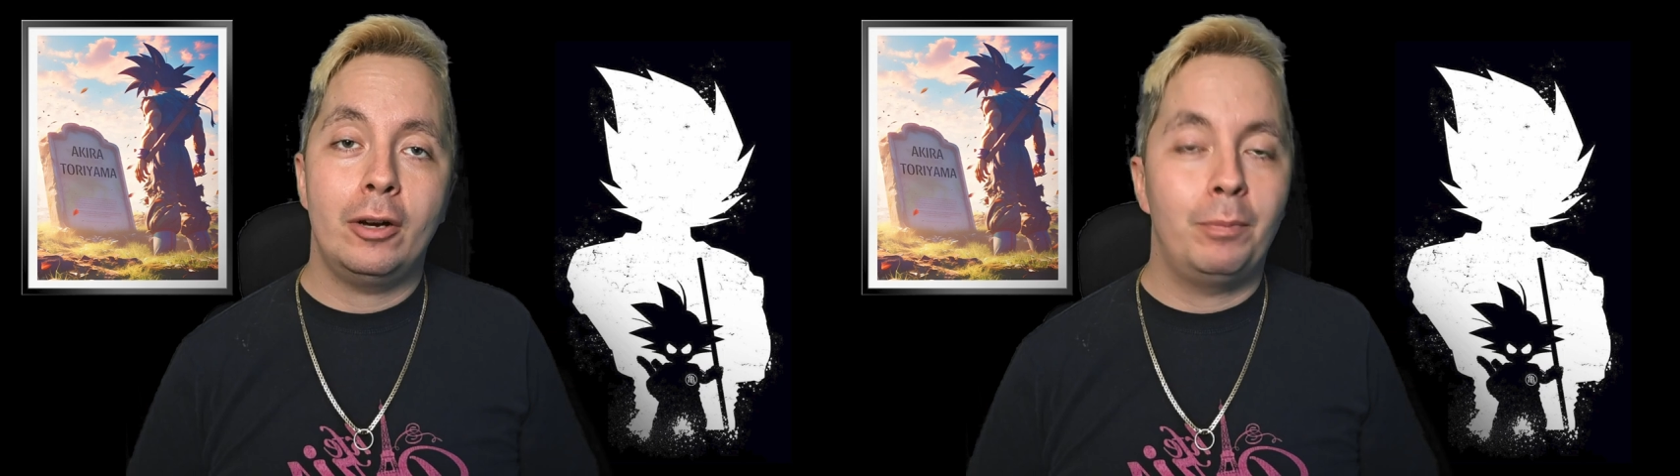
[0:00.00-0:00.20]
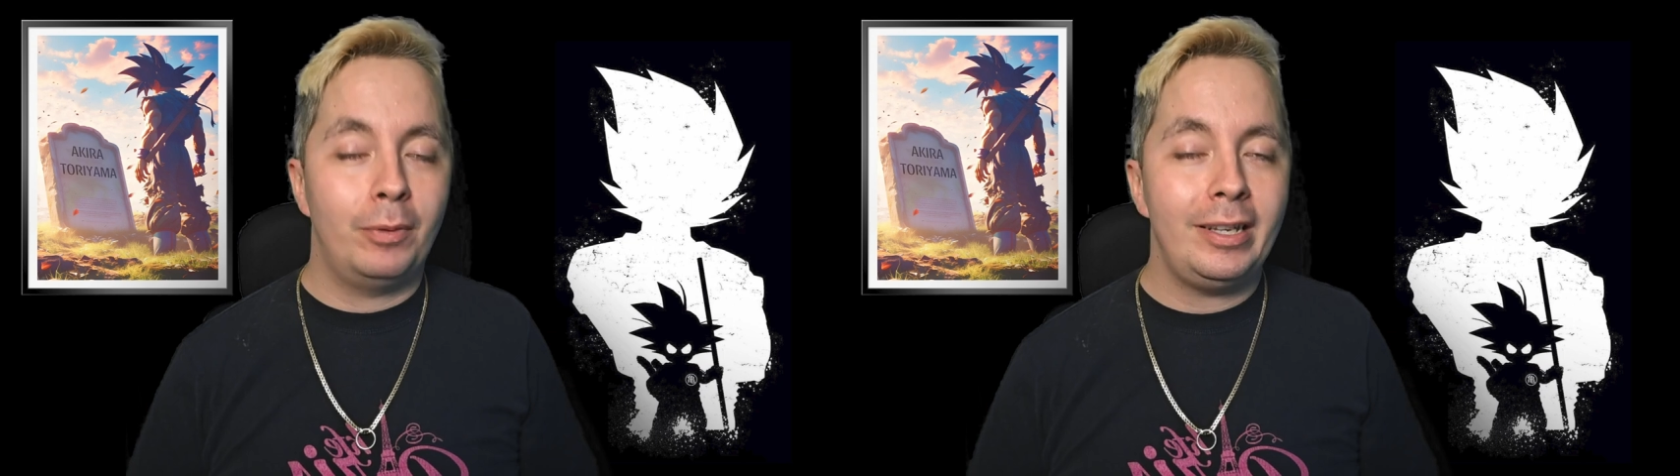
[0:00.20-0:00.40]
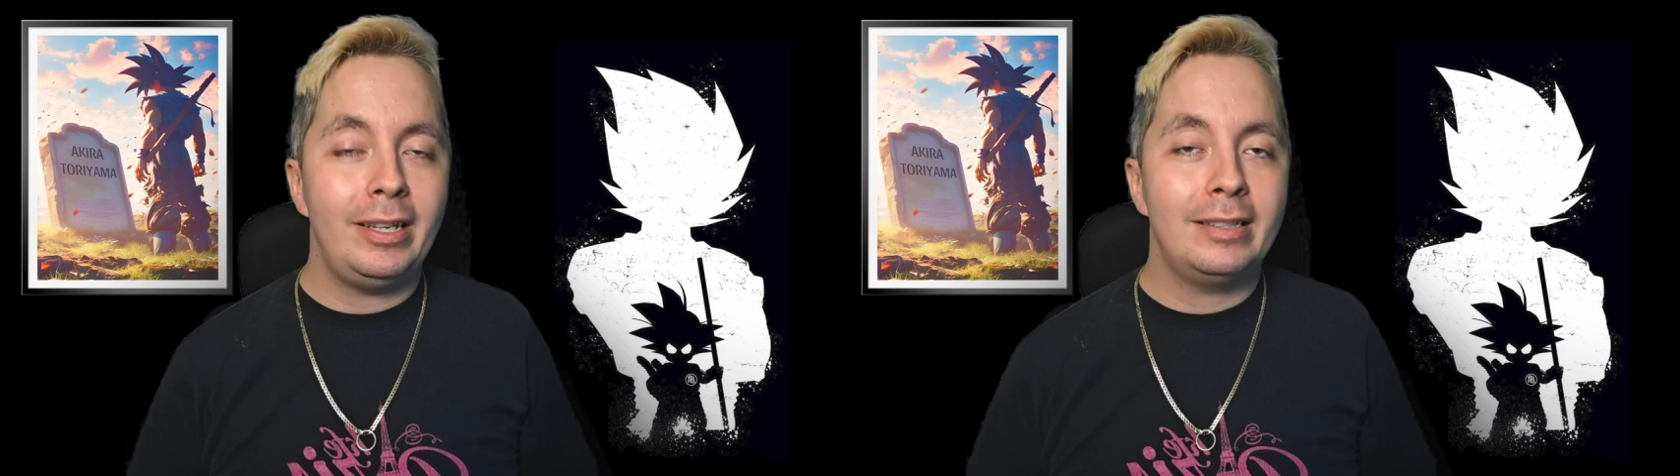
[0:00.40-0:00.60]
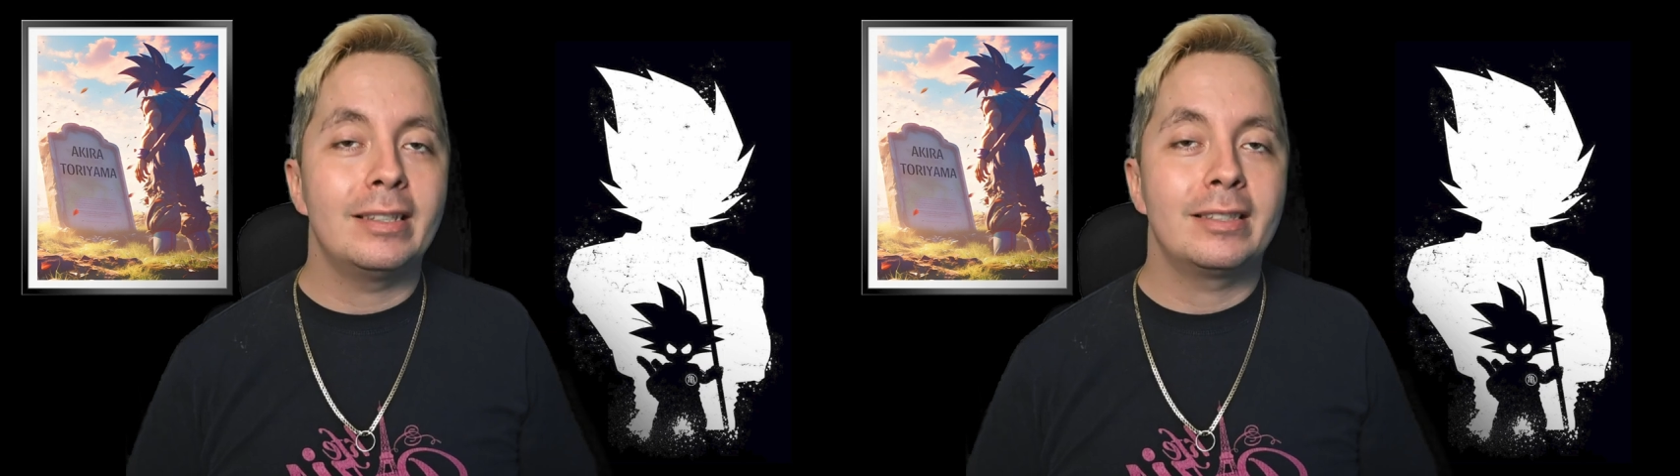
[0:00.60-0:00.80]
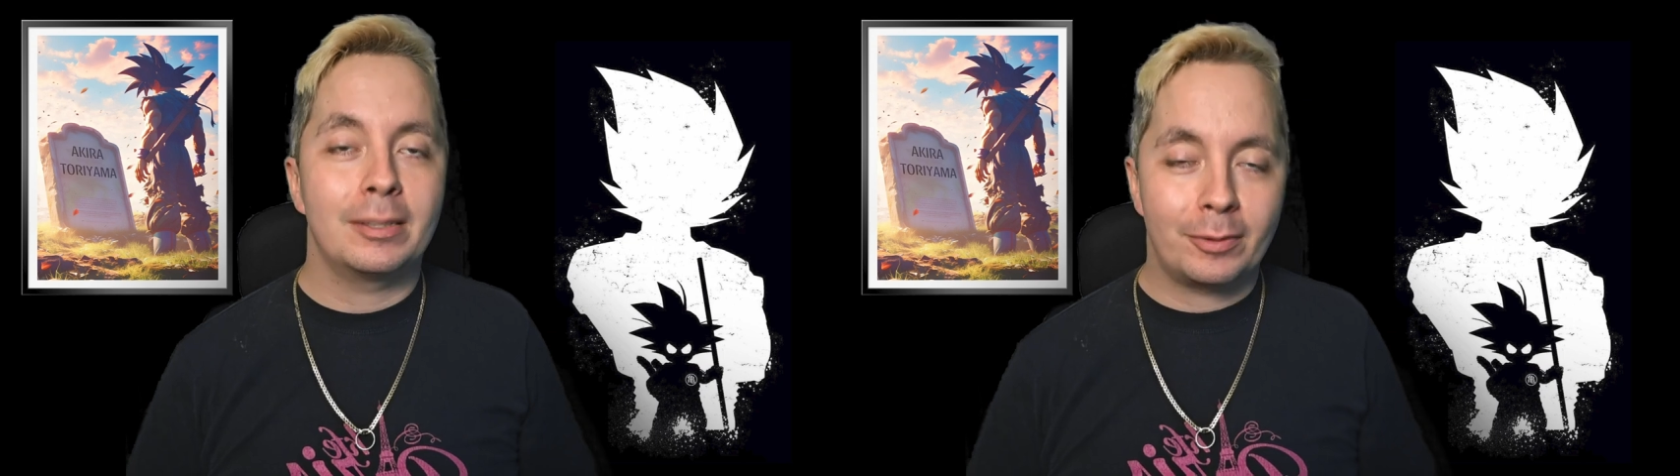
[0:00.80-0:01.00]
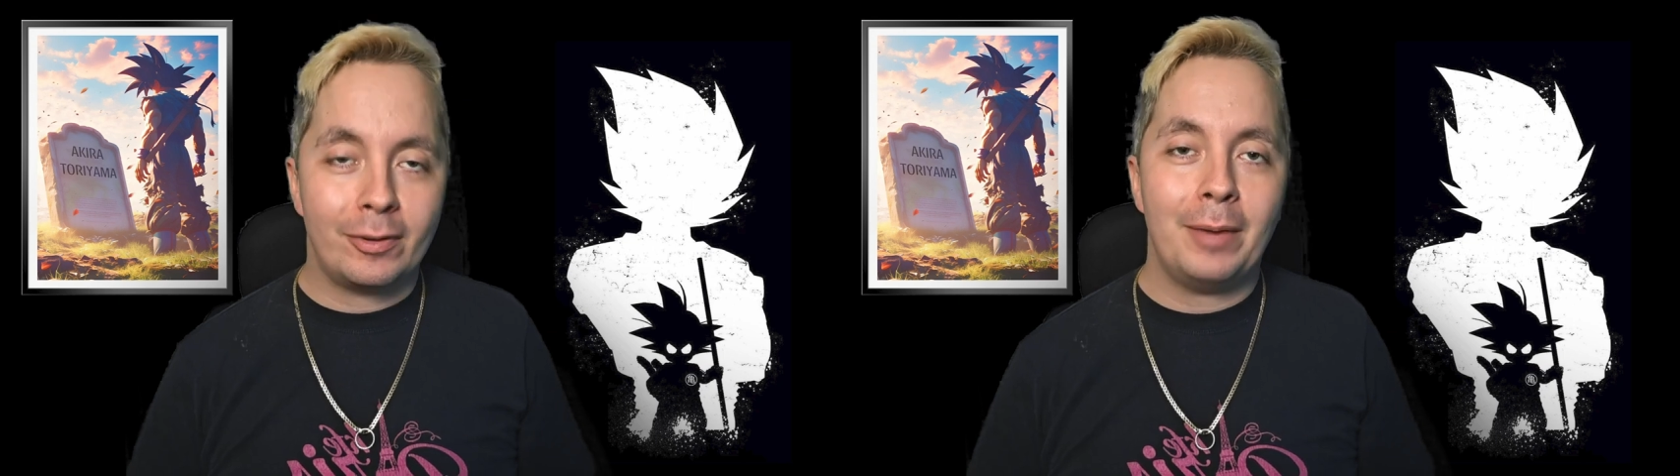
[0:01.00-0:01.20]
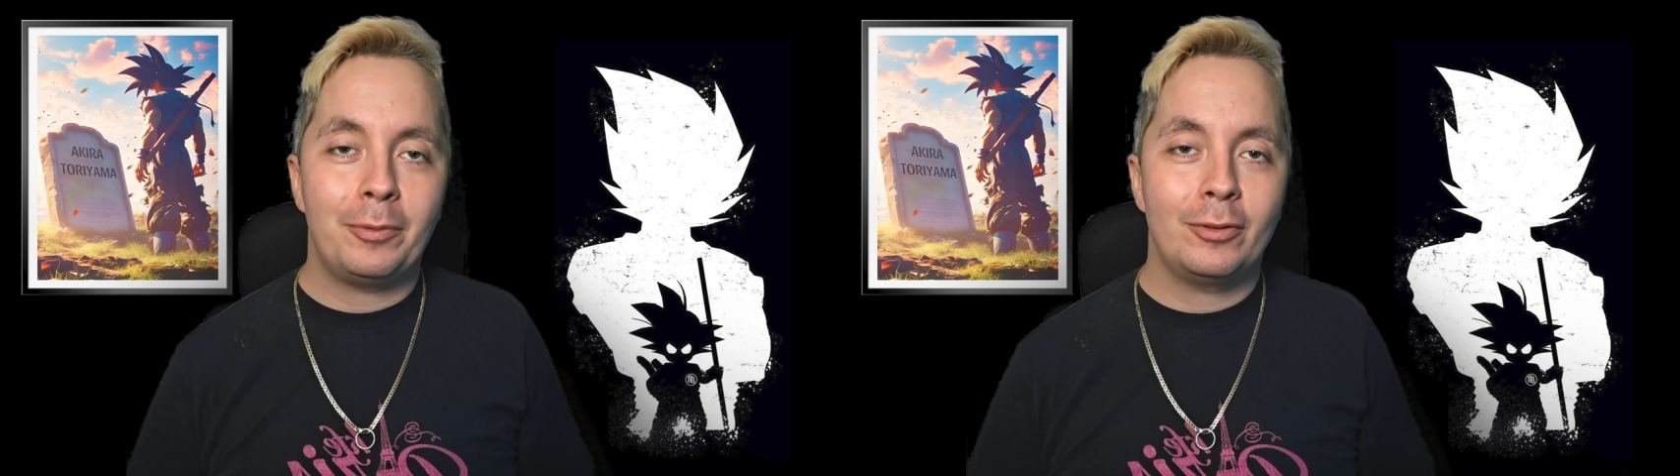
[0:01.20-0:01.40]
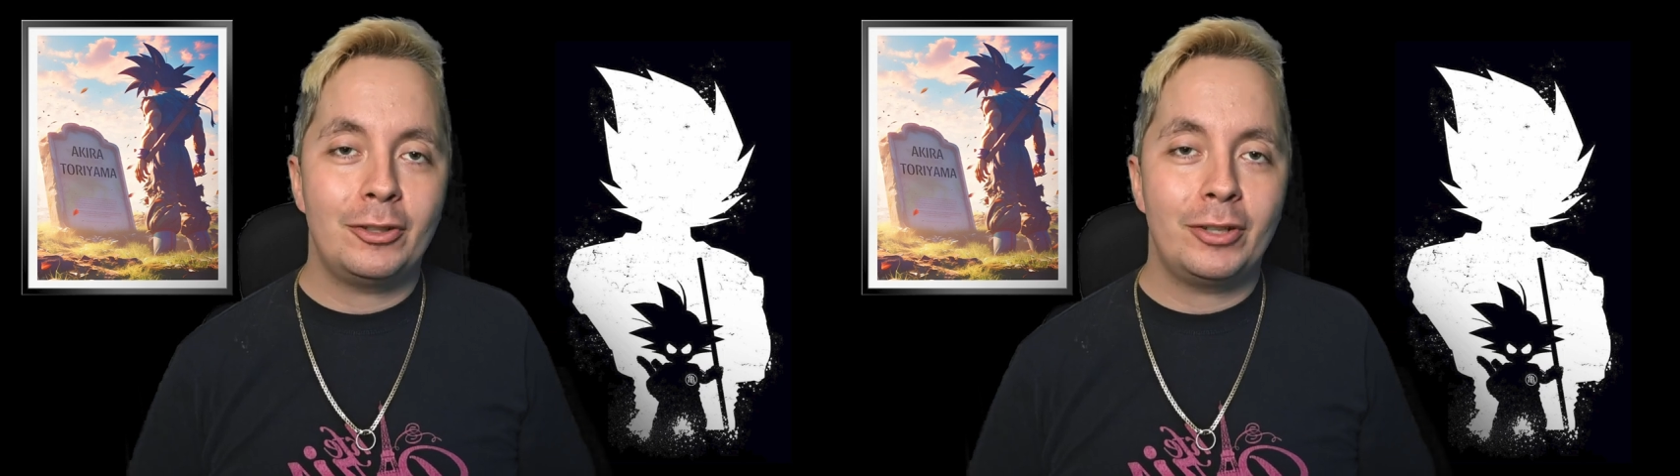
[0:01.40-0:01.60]
please subscribe to
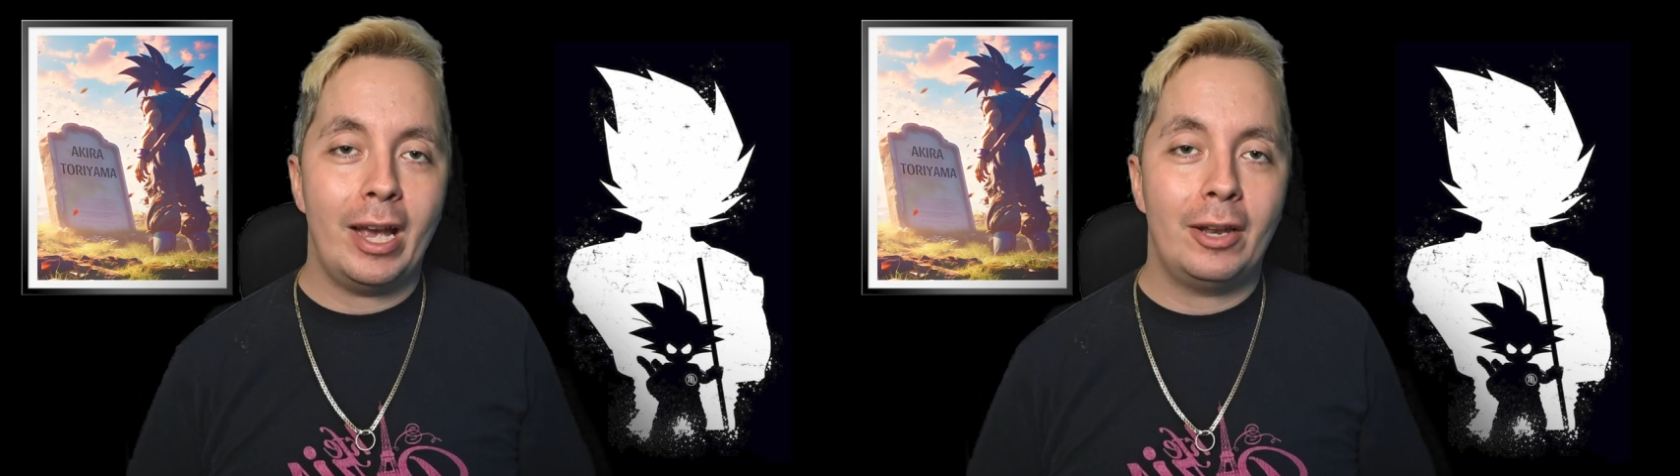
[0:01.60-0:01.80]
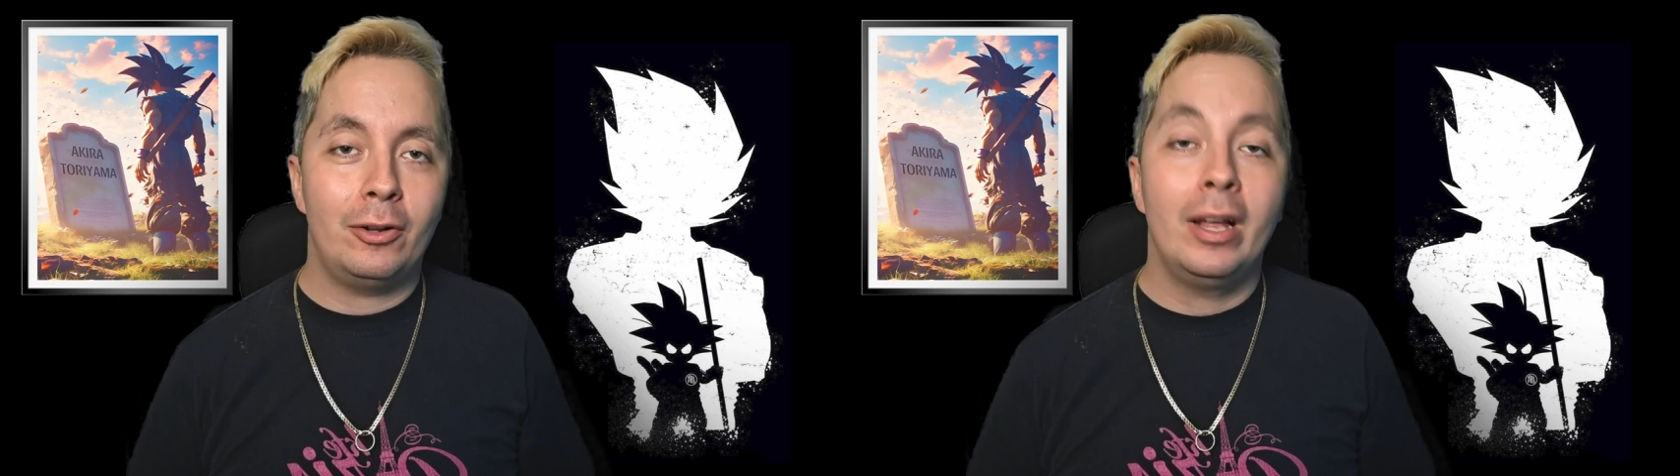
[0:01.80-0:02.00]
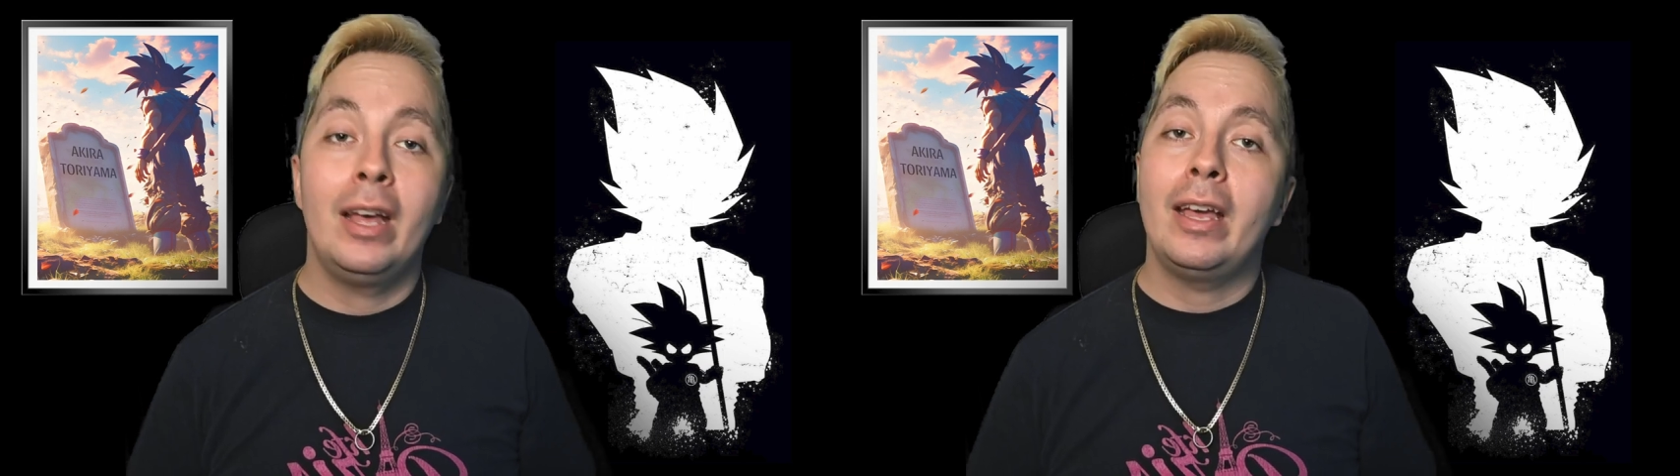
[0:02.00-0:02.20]
the channel